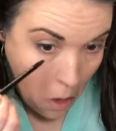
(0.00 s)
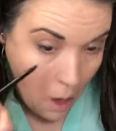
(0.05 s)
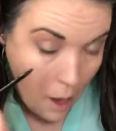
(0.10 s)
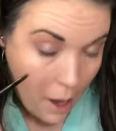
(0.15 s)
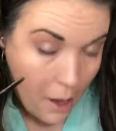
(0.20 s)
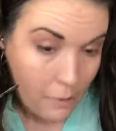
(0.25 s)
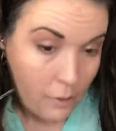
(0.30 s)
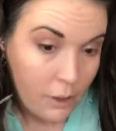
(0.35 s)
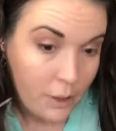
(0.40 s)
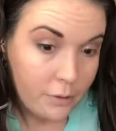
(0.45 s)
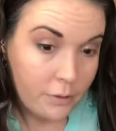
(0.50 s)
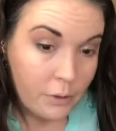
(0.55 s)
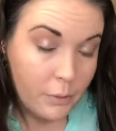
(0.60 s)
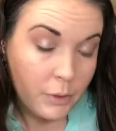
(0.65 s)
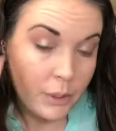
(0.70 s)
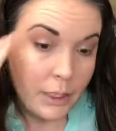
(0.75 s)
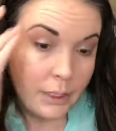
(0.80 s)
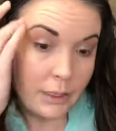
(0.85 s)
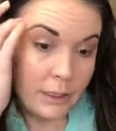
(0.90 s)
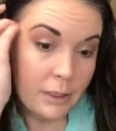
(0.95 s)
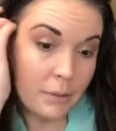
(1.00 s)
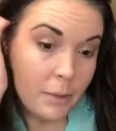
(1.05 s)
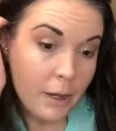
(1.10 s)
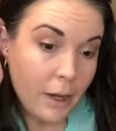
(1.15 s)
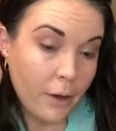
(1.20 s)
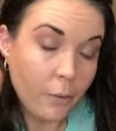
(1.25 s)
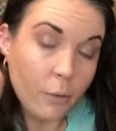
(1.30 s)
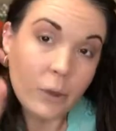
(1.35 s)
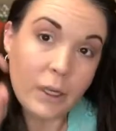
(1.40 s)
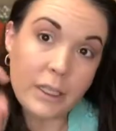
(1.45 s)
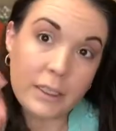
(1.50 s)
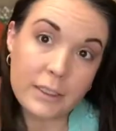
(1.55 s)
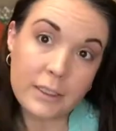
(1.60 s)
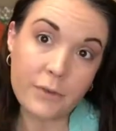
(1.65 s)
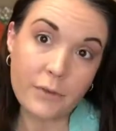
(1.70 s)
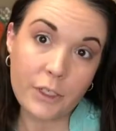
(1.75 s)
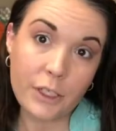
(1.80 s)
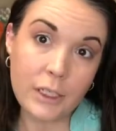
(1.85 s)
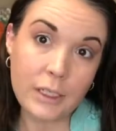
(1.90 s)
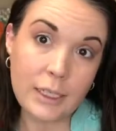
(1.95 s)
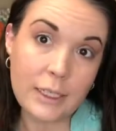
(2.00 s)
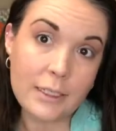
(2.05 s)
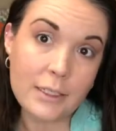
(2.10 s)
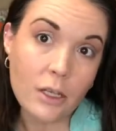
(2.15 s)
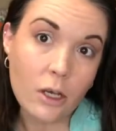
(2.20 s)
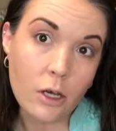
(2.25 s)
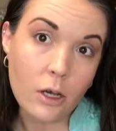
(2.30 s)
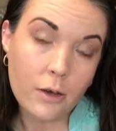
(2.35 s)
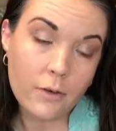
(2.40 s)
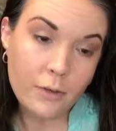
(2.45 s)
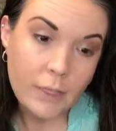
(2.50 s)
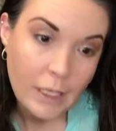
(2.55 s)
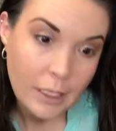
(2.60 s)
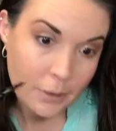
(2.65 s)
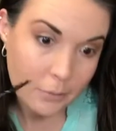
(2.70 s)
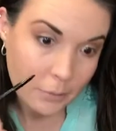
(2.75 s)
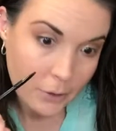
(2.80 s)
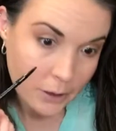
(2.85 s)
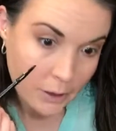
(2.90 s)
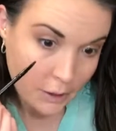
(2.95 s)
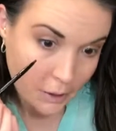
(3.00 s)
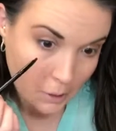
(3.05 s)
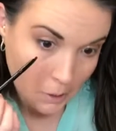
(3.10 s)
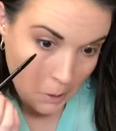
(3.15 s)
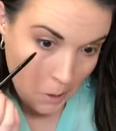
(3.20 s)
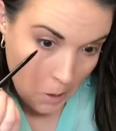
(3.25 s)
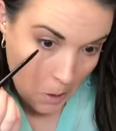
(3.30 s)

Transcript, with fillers: I will have to practice my wings for you guys off camera.